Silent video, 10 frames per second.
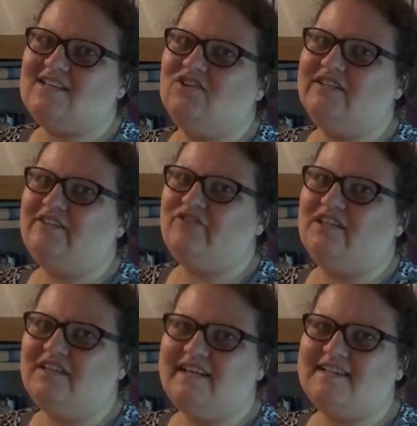I'll leave
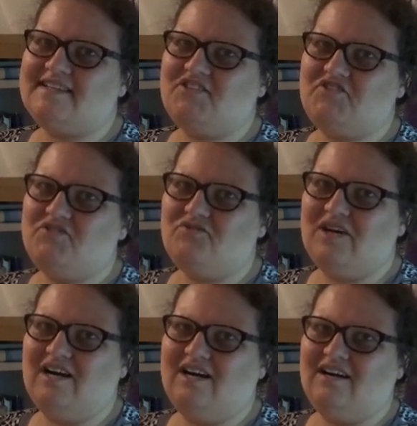links to
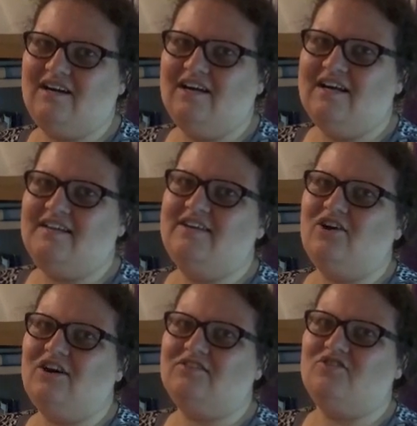uh, the
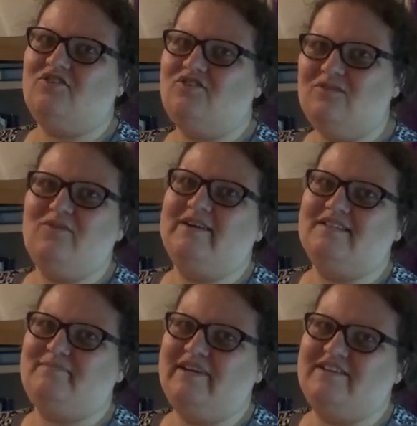author
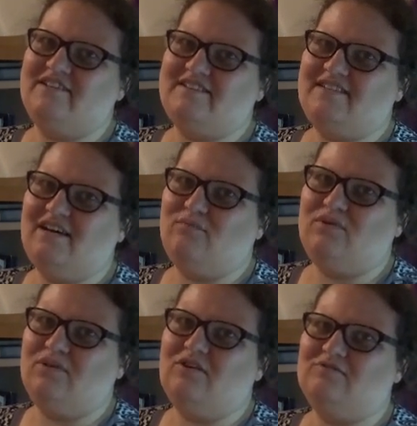Goodreads pages down
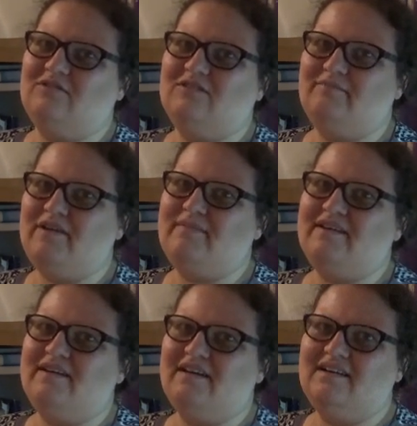below, or
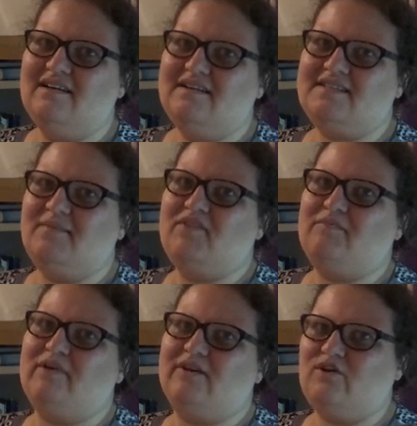maybe uh,
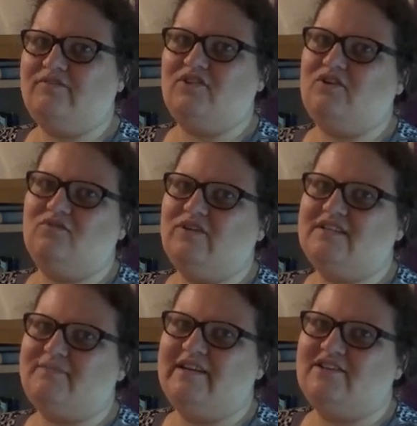something better if the
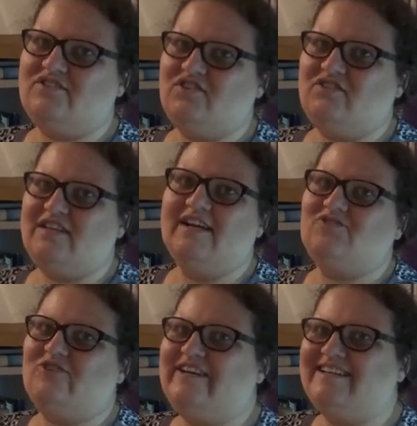Goodreads pages aren't that
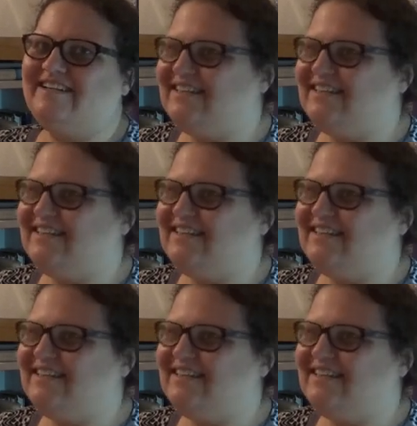great.